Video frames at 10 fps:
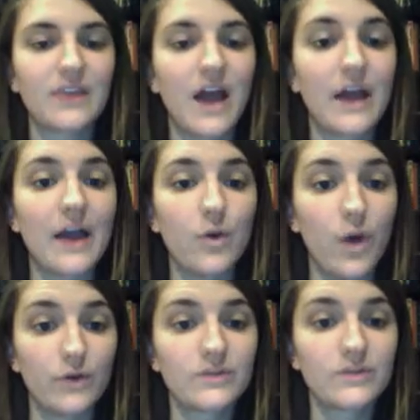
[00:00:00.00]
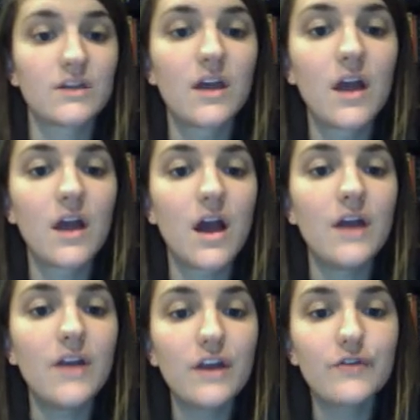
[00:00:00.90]
I quote,
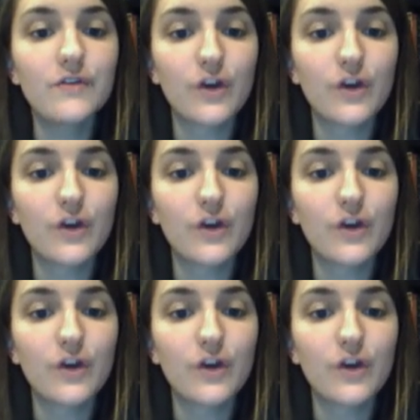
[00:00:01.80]
"None of your